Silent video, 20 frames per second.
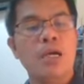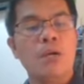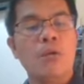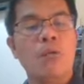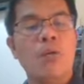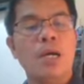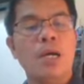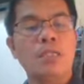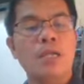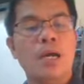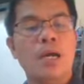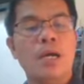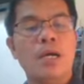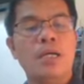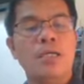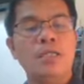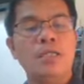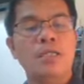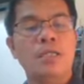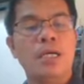What
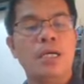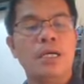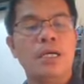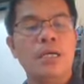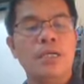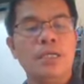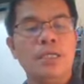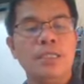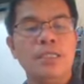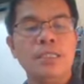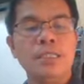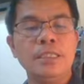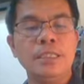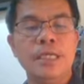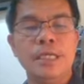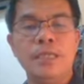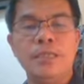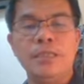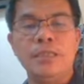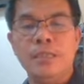are the
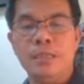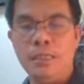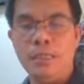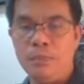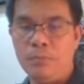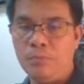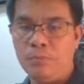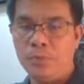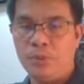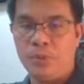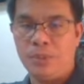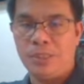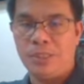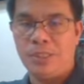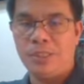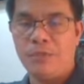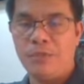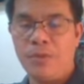needed inputs?